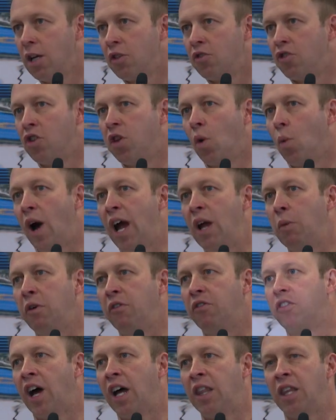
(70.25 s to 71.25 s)
to the way
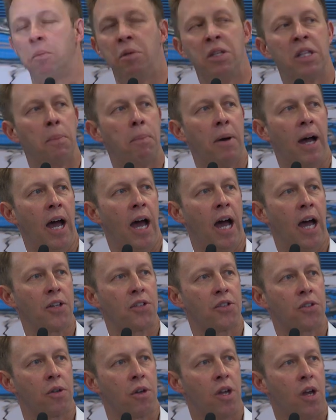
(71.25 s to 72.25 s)
we've done them in the
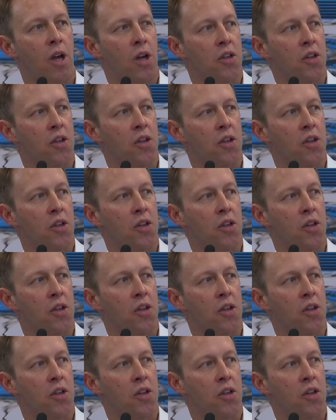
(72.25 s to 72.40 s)
past